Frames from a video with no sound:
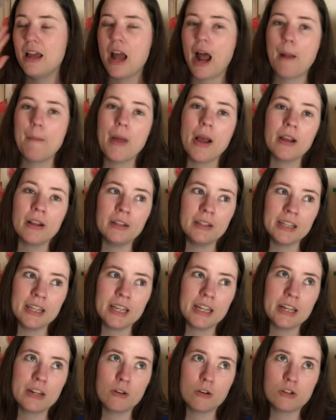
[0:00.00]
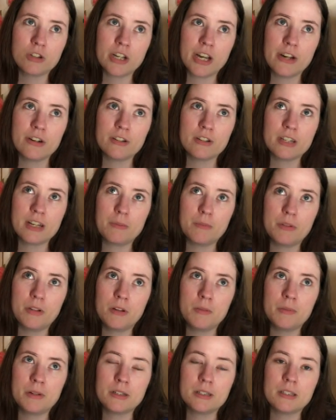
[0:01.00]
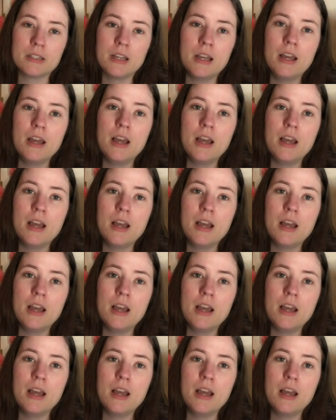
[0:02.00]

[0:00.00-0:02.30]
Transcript: I'm not going to link any crocheters down below because